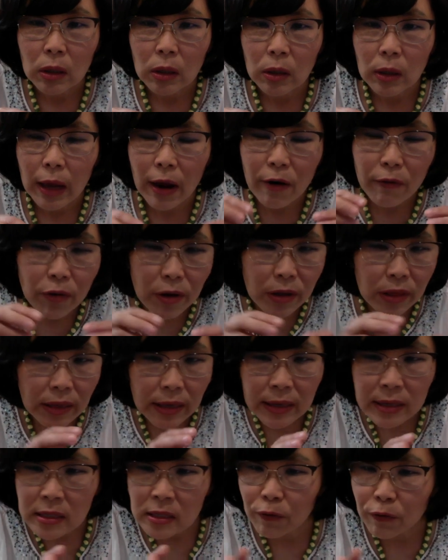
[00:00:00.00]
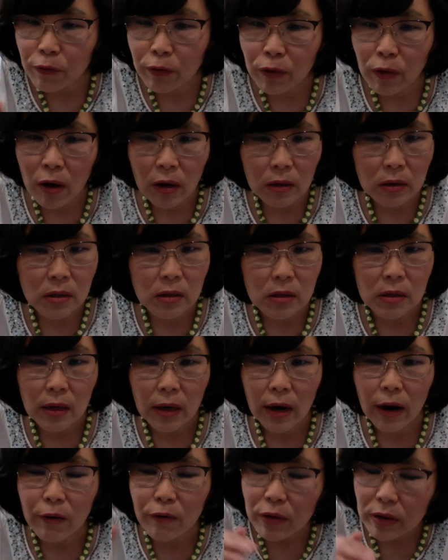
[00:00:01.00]
Everything is in flux.
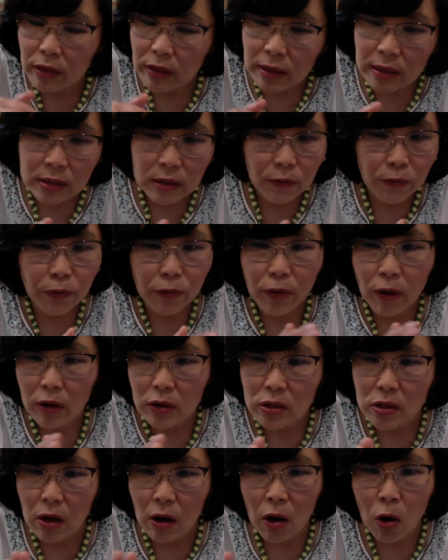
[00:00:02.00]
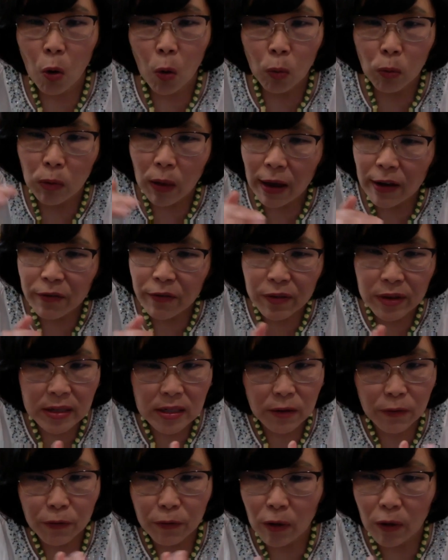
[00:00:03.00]
Everything's in flux. Our whole life is
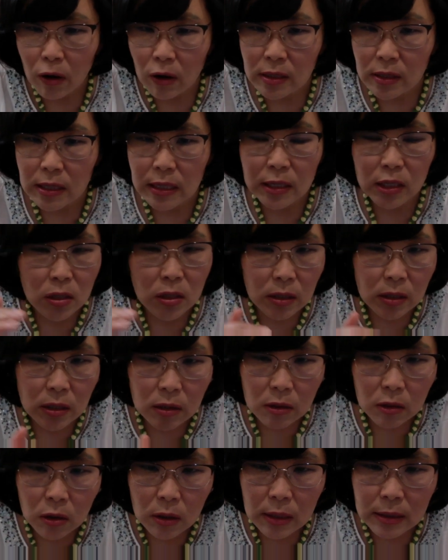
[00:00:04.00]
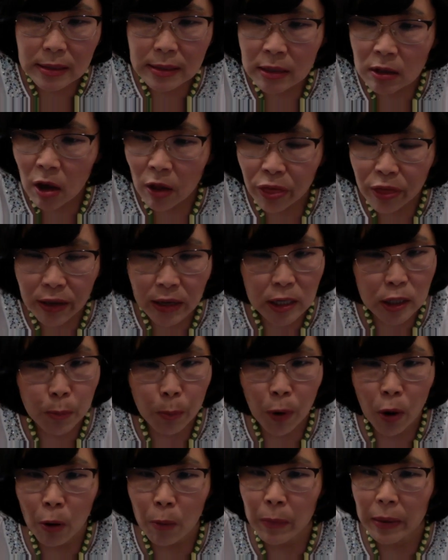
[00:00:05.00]
in flux. It's nothing is
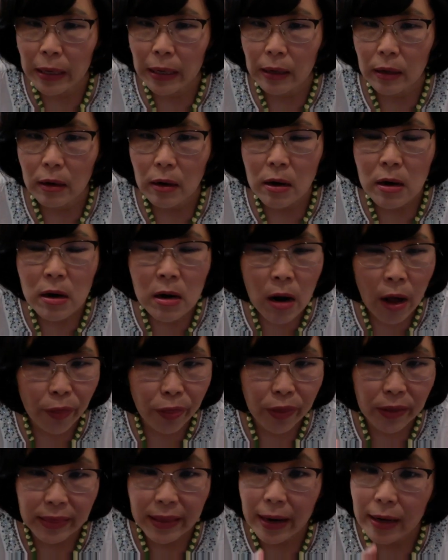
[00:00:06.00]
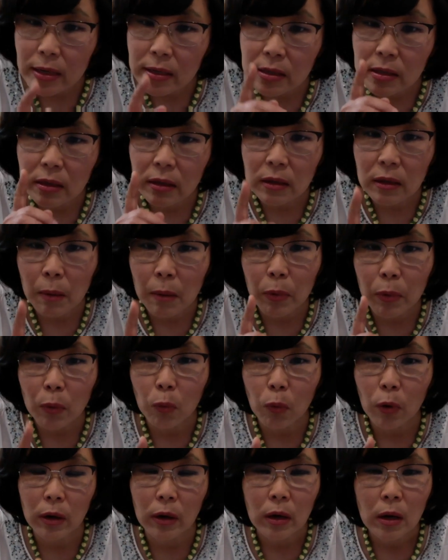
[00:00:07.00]
permanent. Nothing. That is the number
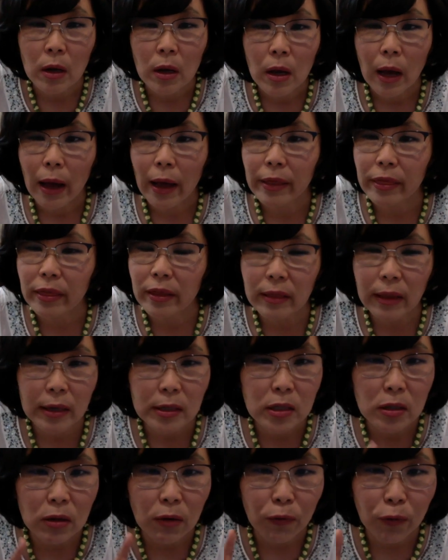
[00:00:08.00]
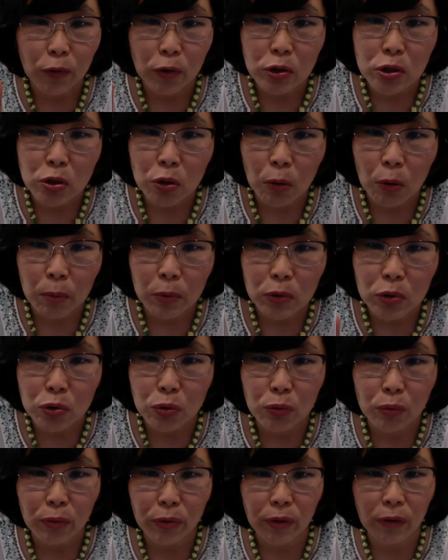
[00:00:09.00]
one. I think that's the first noble
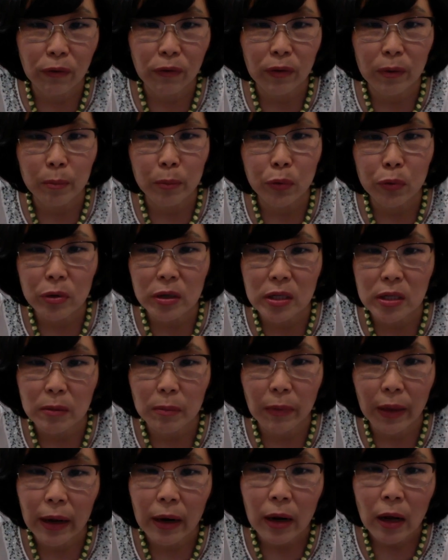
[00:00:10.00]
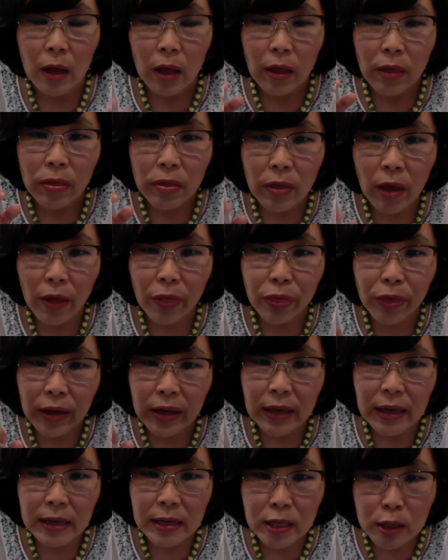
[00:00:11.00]
truth in Buddhism, that
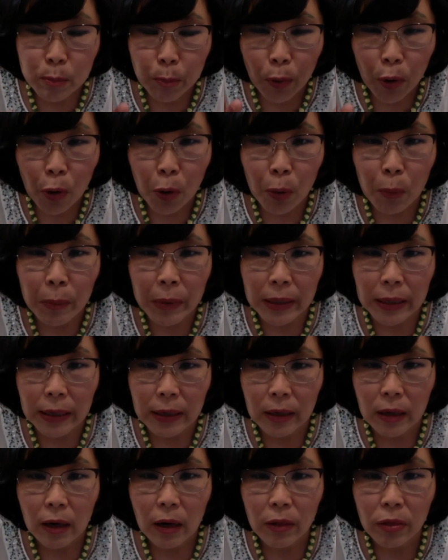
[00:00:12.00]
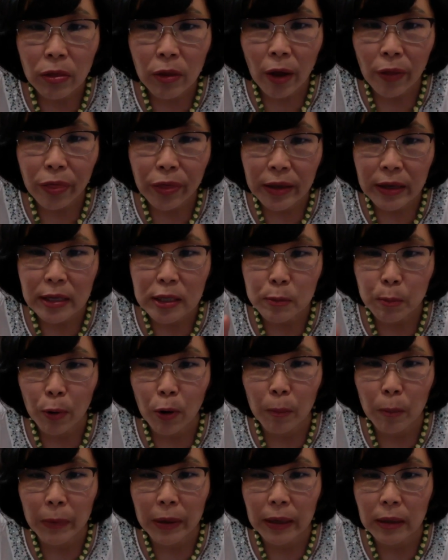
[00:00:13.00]
nothing is permanent. Nothing is
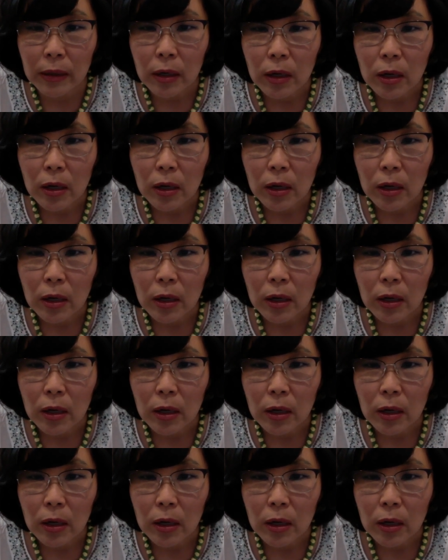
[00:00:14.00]
permanent.